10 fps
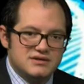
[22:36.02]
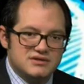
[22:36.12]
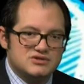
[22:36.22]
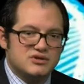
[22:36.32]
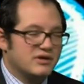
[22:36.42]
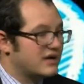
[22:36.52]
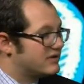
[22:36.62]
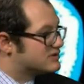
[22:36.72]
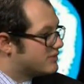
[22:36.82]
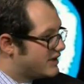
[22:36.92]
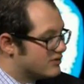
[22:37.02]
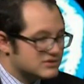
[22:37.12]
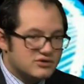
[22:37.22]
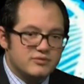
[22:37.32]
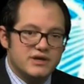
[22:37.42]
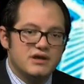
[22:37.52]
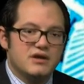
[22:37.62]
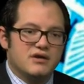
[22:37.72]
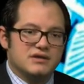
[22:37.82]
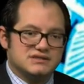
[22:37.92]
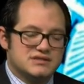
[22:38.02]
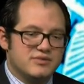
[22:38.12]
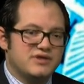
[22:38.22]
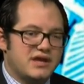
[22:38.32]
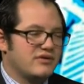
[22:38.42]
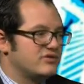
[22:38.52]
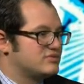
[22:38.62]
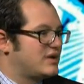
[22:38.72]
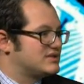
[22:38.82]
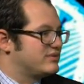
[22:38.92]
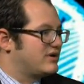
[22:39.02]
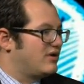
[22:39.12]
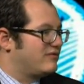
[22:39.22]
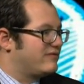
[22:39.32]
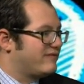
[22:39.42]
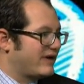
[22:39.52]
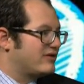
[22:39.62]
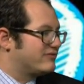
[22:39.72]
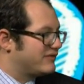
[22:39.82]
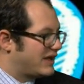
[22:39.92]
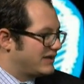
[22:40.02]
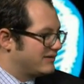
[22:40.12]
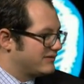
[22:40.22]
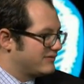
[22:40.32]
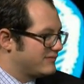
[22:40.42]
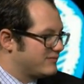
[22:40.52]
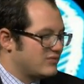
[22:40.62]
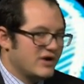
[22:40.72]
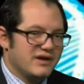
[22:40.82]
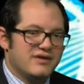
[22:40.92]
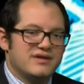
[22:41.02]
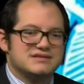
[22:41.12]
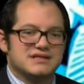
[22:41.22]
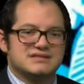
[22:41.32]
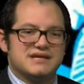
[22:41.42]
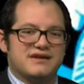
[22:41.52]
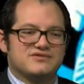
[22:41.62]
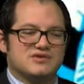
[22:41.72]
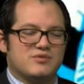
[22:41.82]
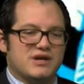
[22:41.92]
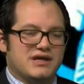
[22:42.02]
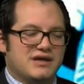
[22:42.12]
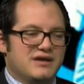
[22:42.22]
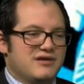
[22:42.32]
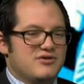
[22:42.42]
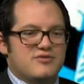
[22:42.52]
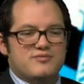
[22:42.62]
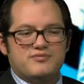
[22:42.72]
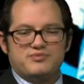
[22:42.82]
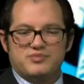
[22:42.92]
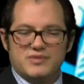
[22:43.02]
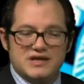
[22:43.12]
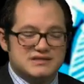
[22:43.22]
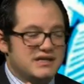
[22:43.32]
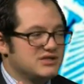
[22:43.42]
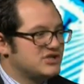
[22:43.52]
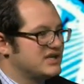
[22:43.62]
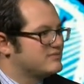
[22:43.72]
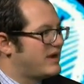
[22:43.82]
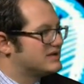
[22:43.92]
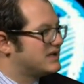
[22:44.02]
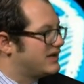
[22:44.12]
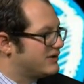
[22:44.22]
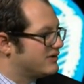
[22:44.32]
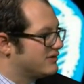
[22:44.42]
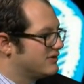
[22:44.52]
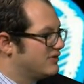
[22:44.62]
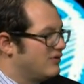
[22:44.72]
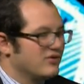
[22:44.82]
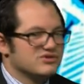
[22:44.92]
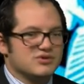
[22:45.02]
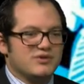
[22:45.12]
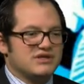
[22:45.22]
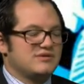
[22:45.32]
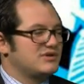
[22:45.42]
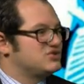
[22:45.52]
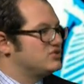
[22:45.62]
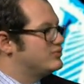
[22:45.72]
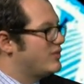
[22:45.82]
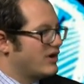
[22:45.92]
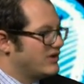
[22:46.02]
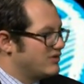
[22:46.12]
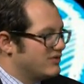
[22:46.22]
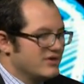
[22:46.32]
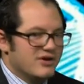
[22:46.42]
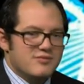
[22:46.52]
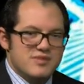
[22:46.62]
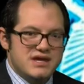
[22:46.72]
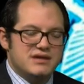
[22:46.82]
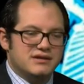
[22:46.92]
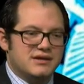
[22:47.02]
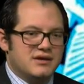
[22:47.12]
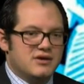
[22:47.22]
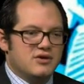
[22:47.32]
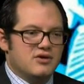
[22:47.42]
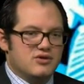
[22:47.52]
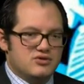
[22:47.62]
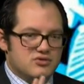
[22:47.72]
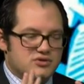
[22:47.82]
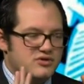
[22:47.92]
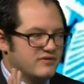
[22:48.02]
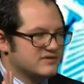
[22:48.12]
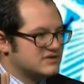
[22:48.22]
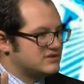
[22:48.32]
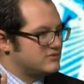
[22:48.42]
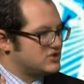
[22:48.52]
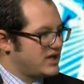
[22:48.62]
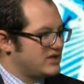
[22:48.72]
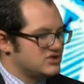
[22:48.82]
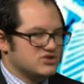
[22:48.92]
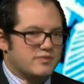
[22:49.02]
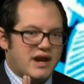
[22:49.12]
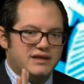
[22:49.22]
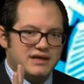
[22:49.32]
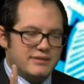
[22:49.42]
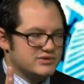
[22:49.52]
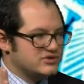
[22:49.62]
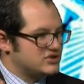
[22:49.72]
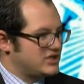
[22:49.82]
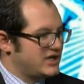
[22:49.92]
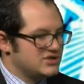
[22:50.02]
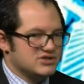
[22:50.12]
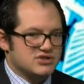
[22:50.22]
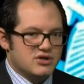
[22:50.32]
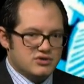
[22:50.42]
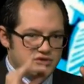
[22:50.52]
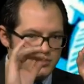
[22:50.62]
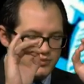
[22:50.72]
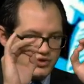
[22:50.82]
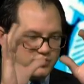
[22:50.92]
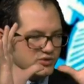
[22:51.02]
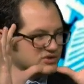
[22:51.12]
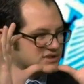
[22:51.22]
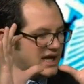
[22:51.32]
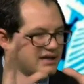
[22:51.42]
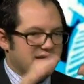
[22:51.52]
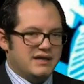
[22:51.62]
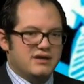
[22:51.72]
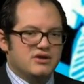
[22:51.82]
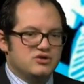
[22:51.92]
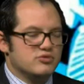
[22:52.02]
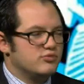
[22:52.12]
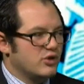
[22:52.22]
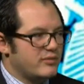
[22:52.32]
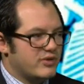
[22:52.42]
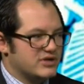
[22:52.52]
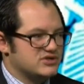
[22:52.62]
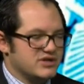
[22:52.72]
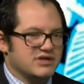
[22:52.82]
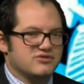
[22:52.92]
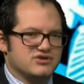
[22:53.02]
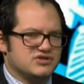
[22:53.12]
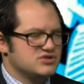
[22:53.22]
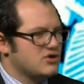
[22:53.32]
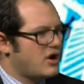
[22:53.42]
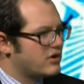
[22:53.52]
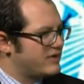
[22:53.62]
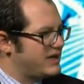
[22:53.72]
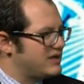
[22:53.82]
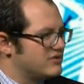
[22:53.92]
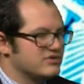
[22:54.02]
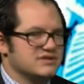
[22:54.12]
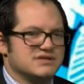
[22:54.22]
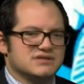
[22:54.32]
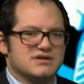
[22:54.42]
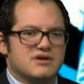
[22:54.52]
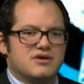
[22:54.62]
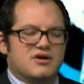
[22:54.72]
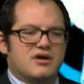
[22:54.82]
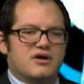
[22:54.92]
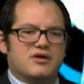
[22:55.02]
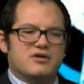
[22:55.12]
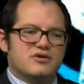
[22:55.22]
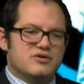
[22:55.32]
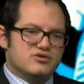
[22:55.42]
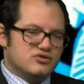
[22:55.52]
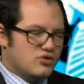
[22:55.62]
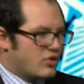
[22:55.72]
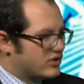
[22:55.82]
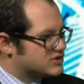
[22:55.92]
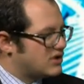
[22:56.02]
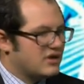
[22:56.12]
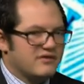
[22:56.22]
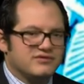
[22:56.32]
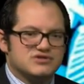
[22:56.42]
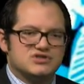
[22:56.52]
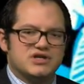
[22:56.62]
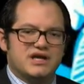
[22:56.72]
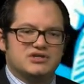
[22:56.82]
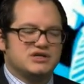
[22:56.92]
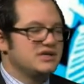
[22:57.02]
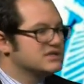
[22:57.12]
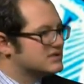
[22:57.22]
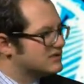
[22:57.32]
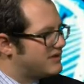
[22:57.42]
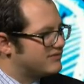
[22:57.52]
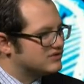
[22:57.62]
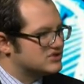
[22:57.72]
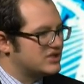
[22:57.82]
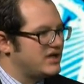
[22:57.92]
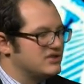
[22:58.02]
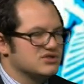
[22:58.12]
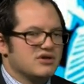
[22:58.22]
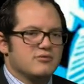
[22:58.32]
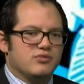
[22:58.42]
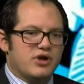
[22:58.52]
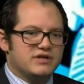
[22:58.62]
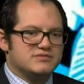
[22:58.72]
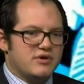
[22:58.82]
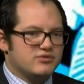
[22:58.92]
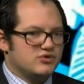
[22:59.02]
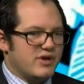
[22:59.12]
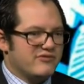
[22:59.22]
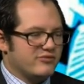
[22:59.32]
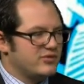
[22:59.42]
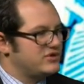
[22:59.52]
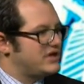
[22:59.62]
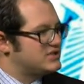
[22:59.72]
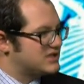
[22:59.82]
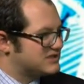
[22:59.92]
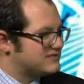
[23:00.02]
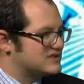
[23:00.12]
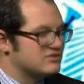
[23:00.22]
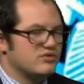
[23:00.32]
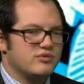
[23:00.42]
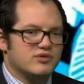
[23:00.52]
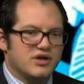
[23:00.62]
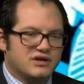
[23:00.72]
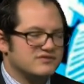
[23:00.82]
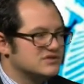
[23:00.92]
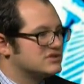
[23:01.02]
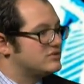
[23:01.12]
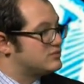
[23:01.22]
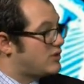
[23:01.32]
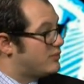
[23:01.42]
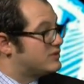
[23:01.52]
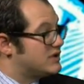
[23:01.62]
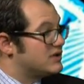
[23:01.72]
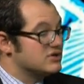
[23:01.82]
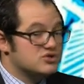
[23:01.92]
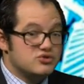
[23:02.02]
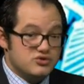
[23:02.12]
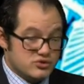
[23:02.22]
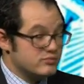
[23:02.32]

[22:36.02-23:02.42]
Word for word: And so I'll kind of explain those a little bit. A sympathetic response, what we call fight or flight. Right. Right? And that's, let's say, if somebody is getting chased by a tiger, or somebody is about to mug you, immediately your nervous system changes, your body chemistry changes, your pupils dilate, your blood pressure increases, your heart rate increases, uh, cortisol levels change, insulin levels change, blood is pumped away from your digestive system and reproductive system is pumped to your